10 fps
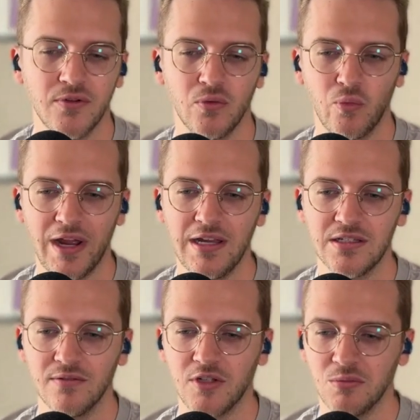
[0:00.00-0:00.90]
different
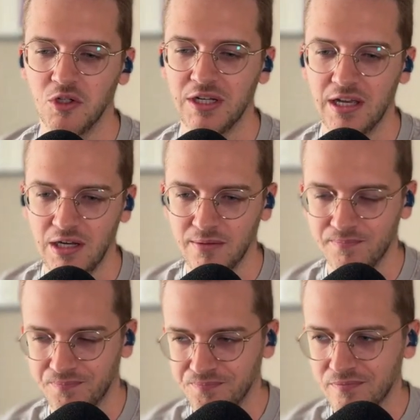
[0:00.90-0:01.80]
ways of
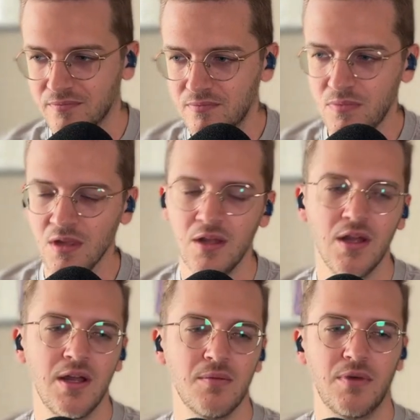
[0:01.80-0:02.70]
communicating,
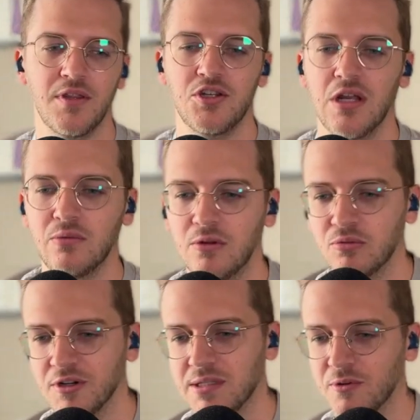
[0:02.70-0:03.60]
but the
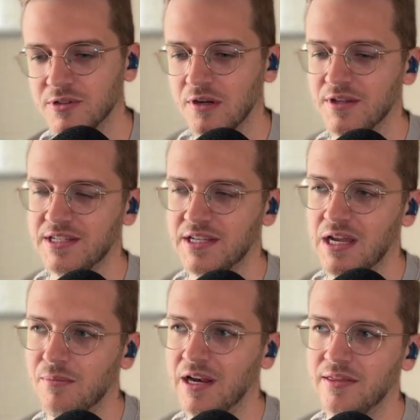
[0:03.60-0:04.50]
general principles are the
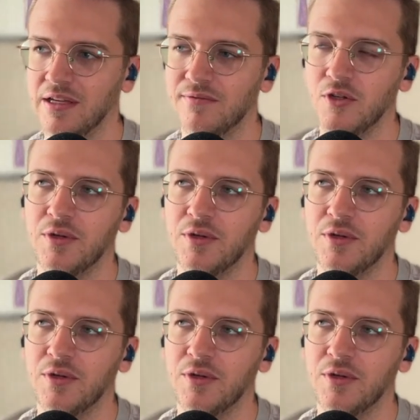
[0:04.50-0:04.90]
same. And I